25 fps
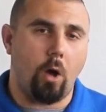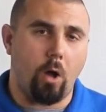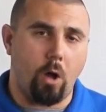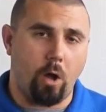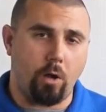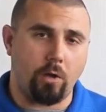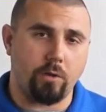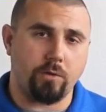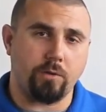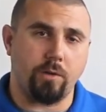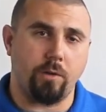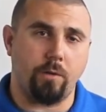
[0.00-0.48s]

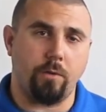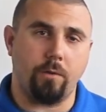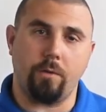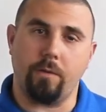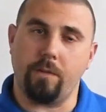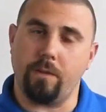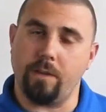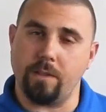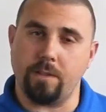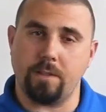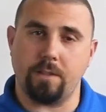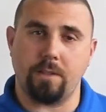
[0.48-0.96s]
Also,
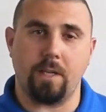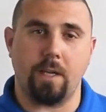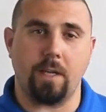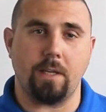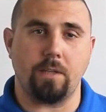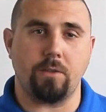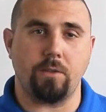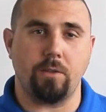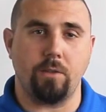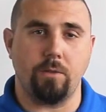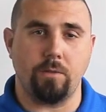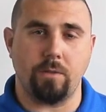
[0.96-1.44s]
this
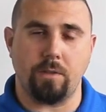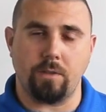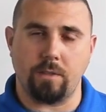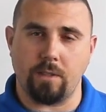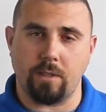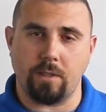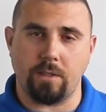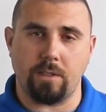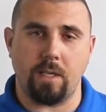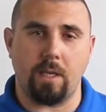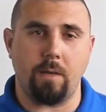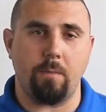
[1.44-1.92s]
test uses the
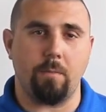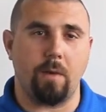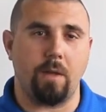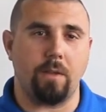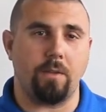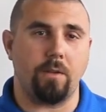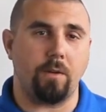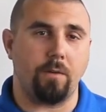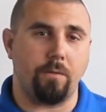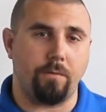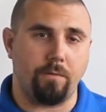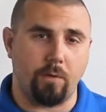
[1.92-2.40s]
same
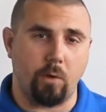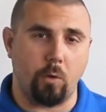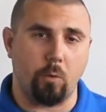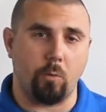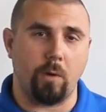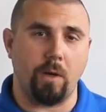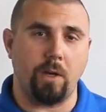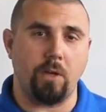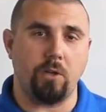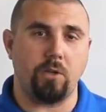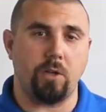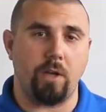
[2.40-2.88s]
method of flow
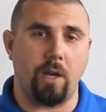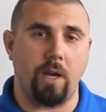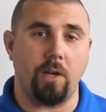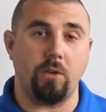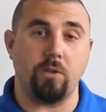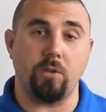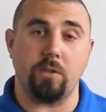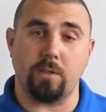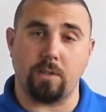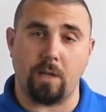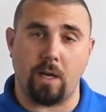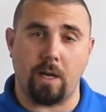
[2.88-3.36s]
rate
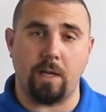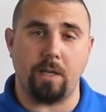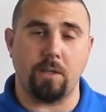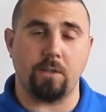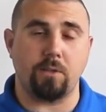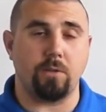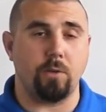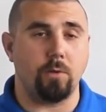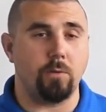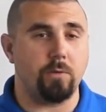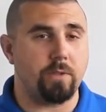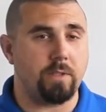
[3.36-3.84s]
change as
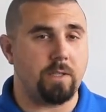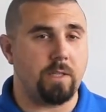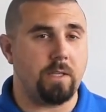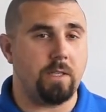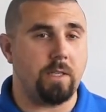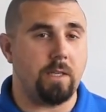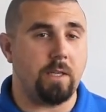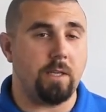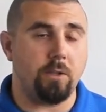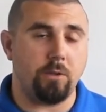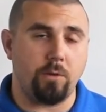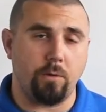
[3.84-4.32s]
ISO
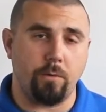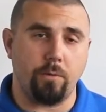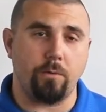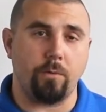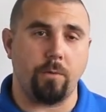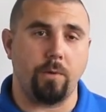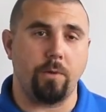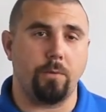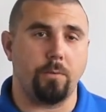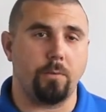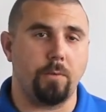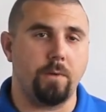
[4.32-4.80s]
CD
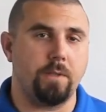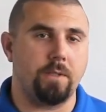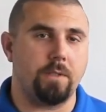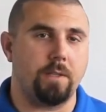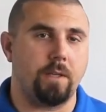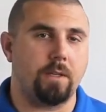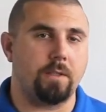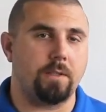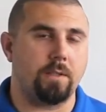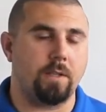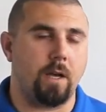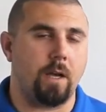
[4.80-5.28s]

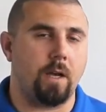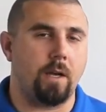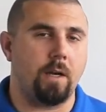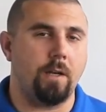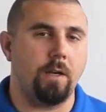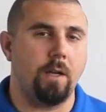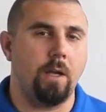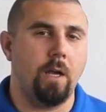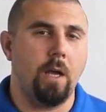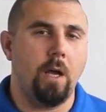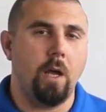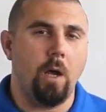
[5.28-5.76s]

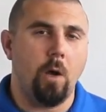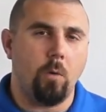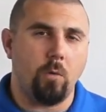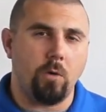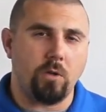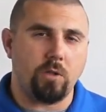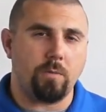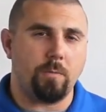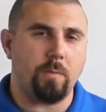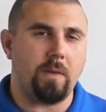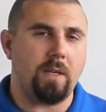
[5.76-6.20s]
23369, which